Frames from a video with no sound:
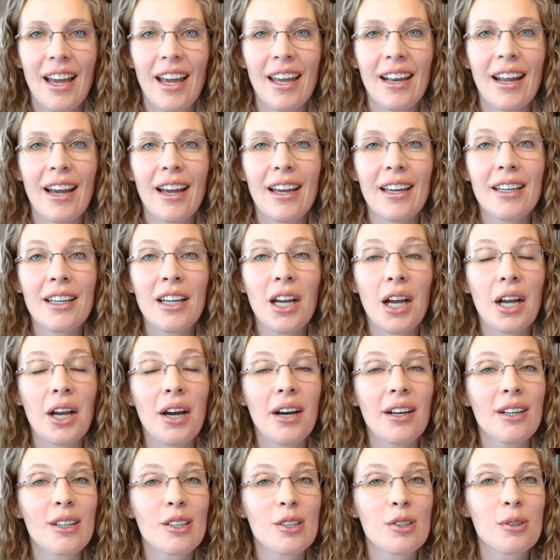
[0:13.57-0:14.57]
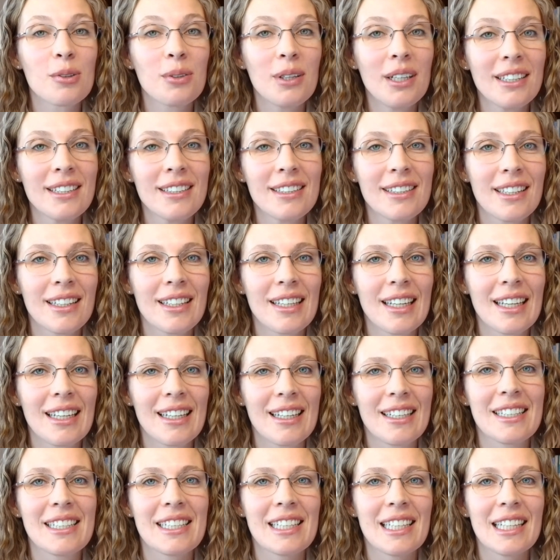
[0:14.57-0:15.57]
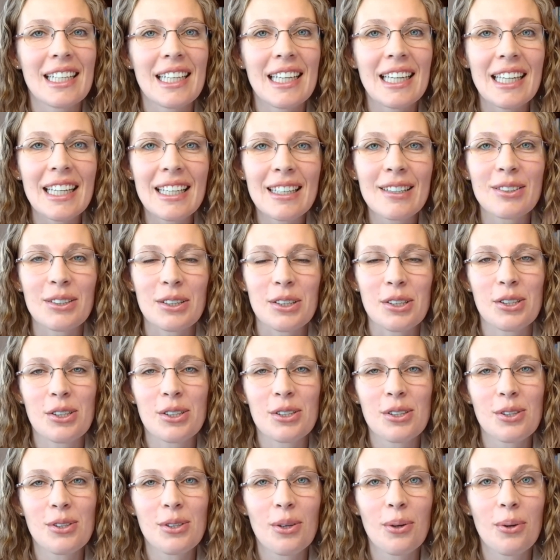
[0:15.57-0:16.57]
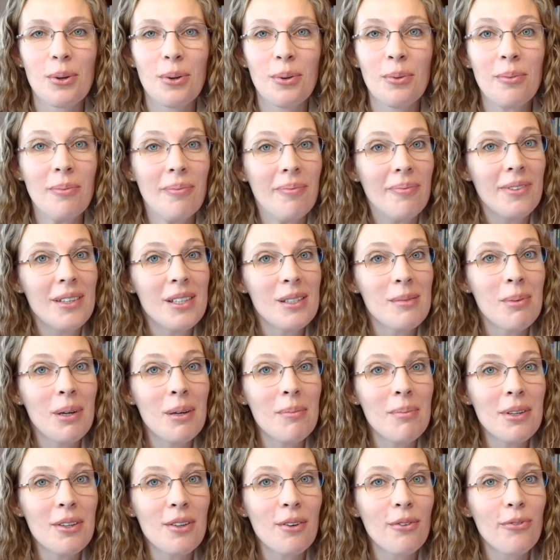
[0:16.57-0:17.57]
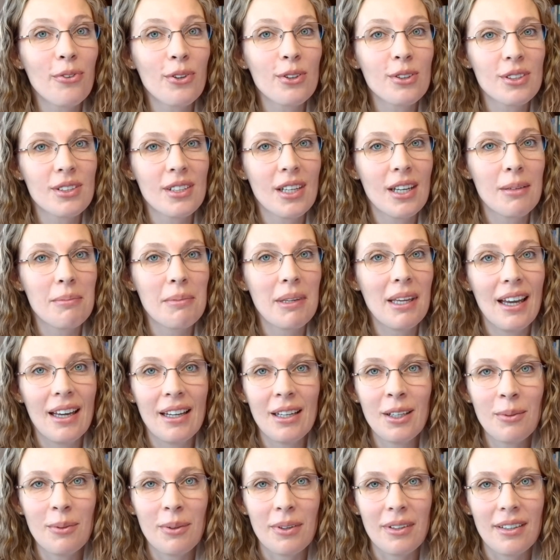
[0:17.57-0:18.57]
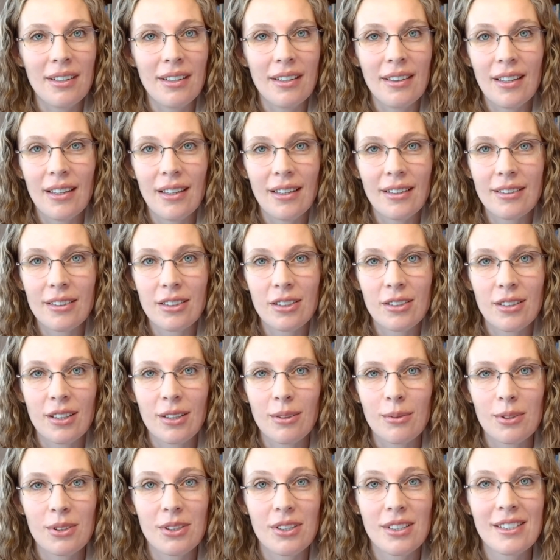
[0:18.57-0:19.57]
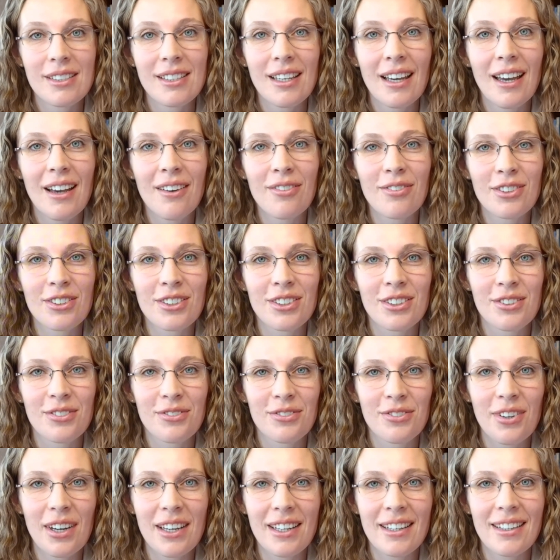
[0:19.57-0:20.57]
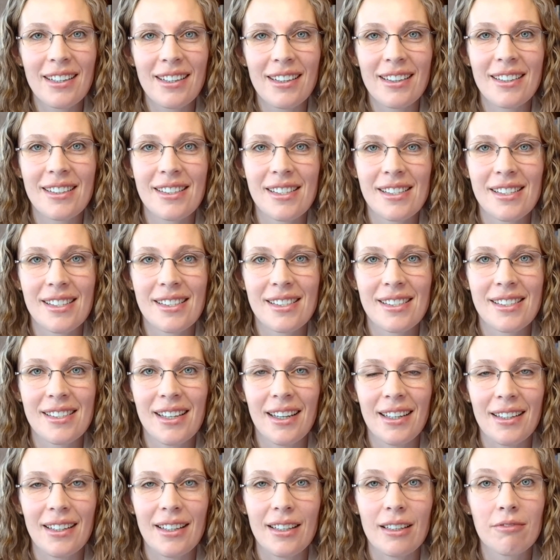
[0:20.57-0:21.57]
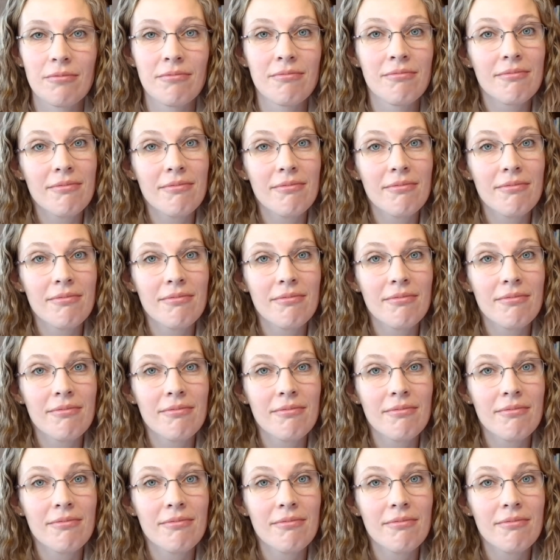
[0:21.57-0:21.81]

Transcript: and I got it translated into English. So this might be the first time anyone in the English language has ever read this study.